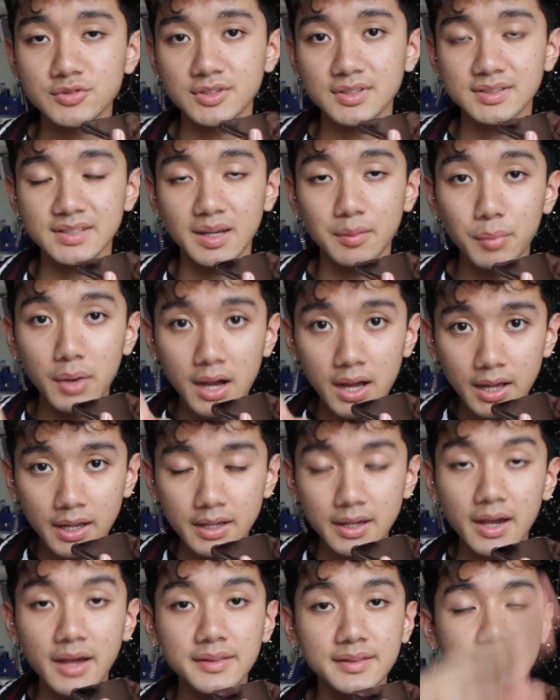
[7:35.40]
So I'm just gonna say
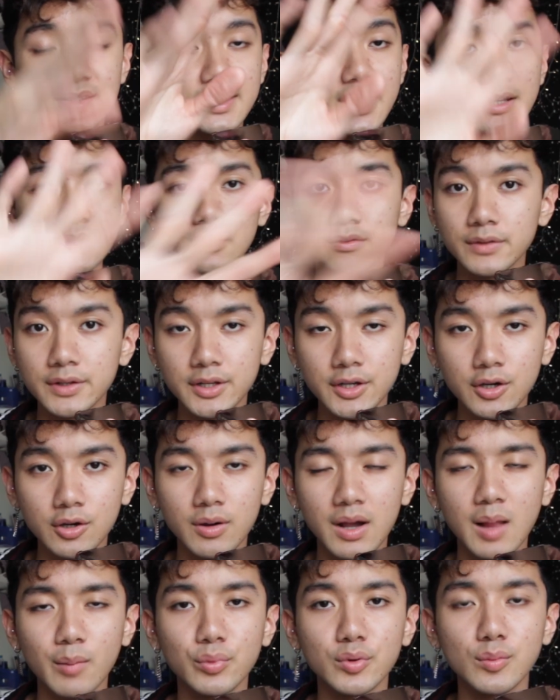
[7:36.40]
bye, and it's the end of the
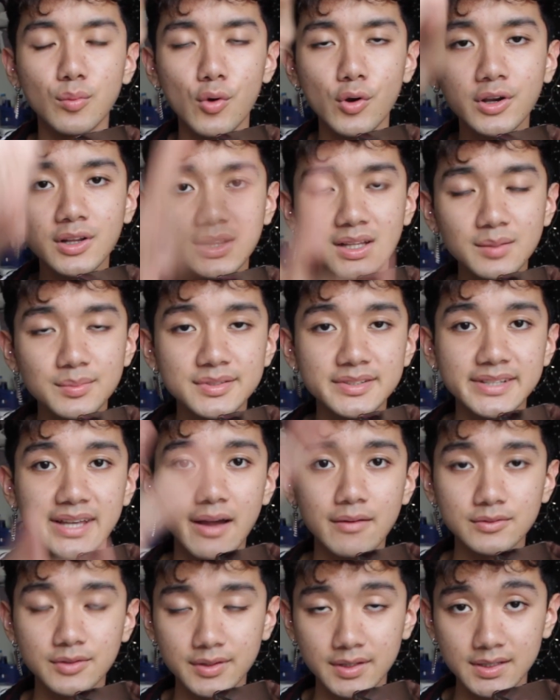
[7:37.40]
video. I'll put more
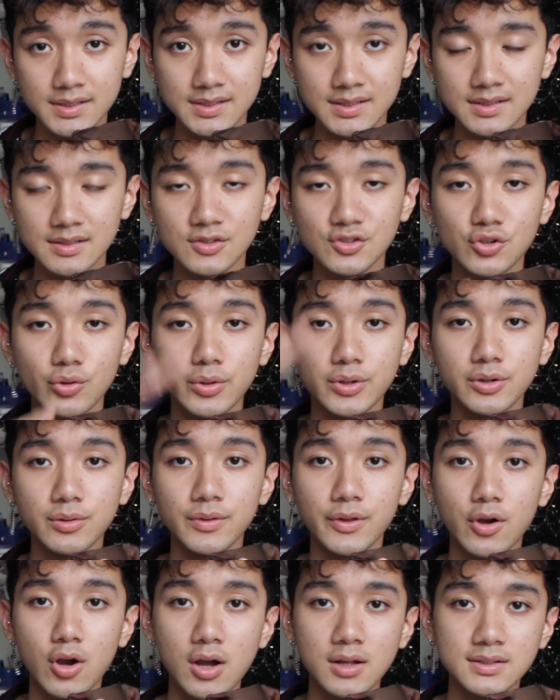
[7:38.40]
clips after this
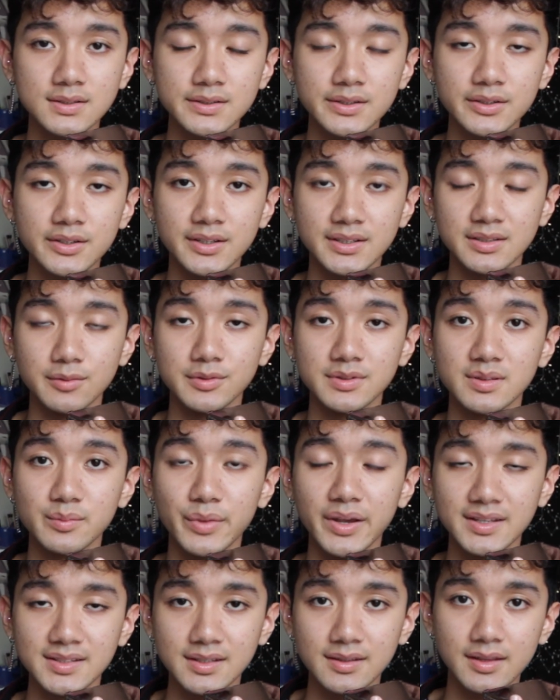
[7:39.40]
showing you the concert because
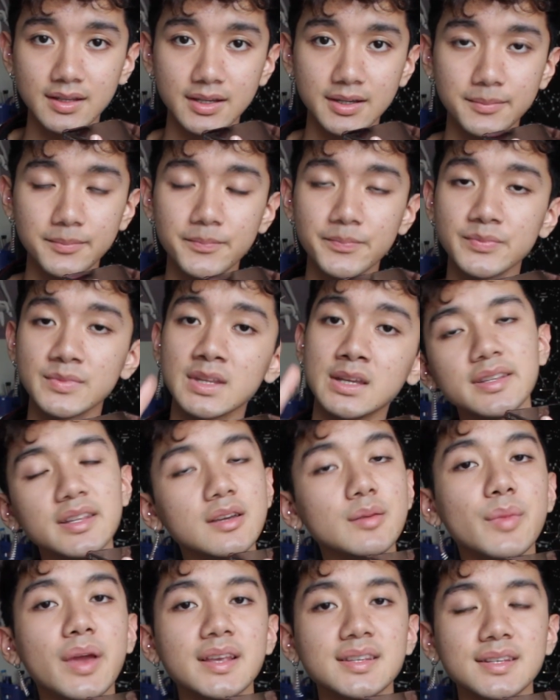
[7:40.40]
it was an amazing thing. You'll
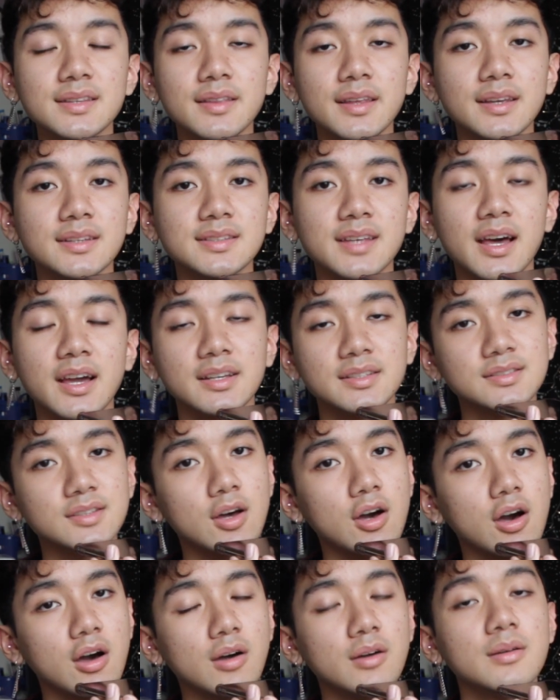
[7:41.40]
see the amazing things that
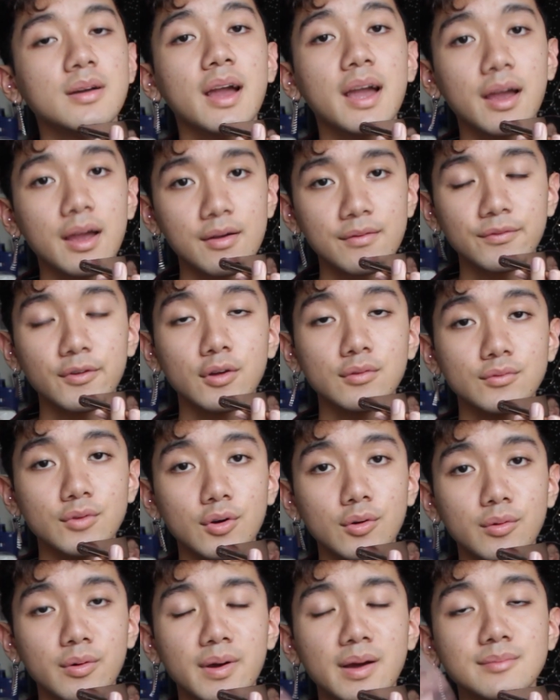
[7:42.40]
I saw
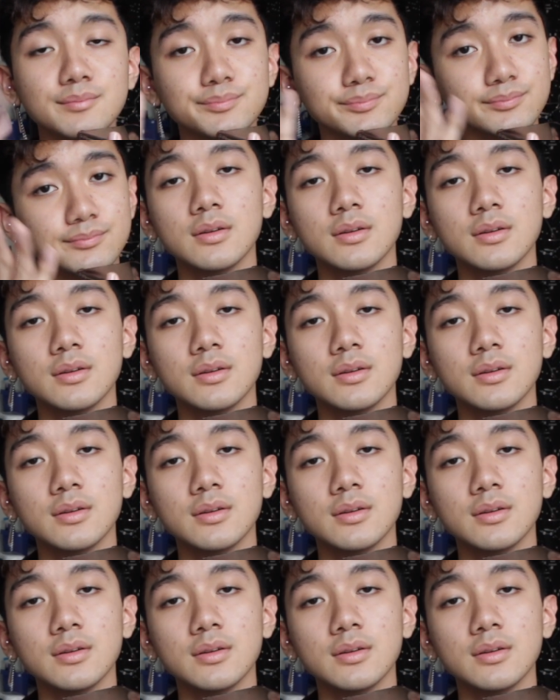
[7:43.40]
front row.